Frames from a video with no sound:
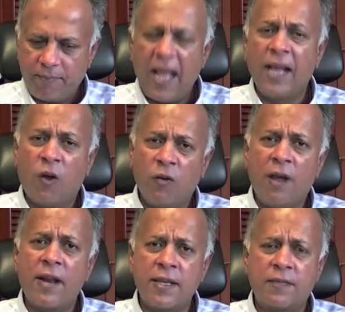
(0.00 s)
I called
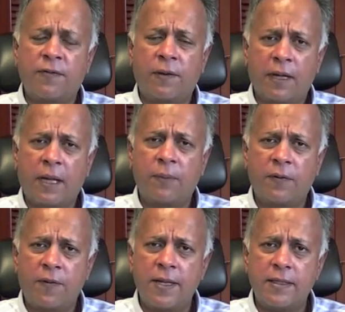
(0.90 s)
around and asked a couple
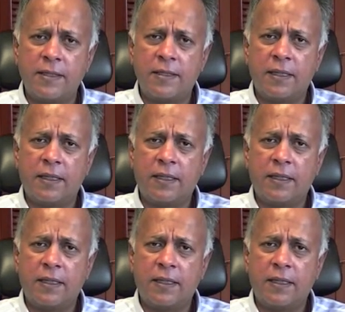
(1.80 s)
of friends